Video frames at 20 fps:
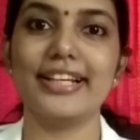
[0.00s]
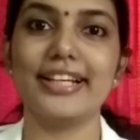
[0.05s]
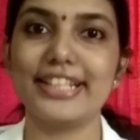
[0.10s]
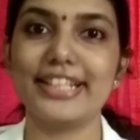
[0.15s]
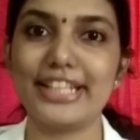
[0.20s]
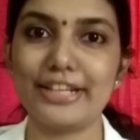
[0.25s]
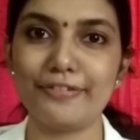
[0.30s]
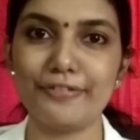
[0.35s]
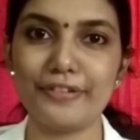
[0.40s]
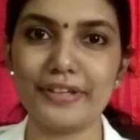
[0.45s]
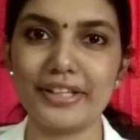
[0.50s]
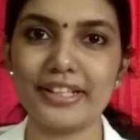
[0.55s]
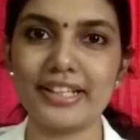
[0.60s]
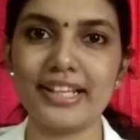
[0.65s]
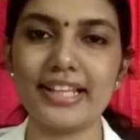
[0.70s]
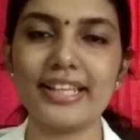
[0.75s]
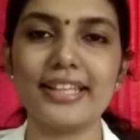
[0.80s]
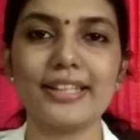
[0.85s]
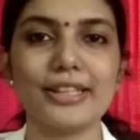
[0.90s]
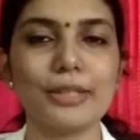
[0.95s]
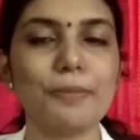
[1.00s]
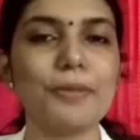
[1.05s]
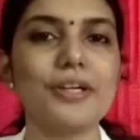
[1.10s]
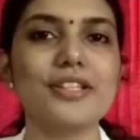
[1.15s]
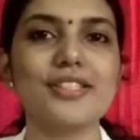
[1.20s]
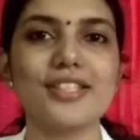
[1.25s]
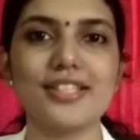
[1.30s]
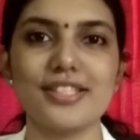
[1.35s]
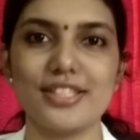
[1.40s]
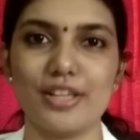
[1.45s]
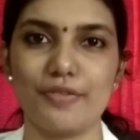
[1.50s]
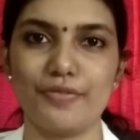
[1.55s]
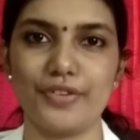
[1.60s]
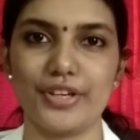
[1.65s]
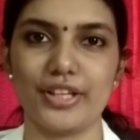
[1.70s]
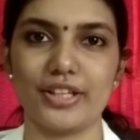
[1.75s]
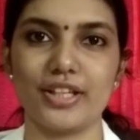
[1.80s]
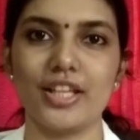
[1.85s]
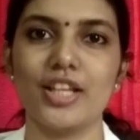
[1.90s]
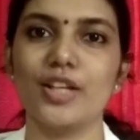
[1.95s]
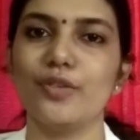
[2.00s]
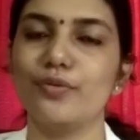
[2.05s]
definitely the person suffering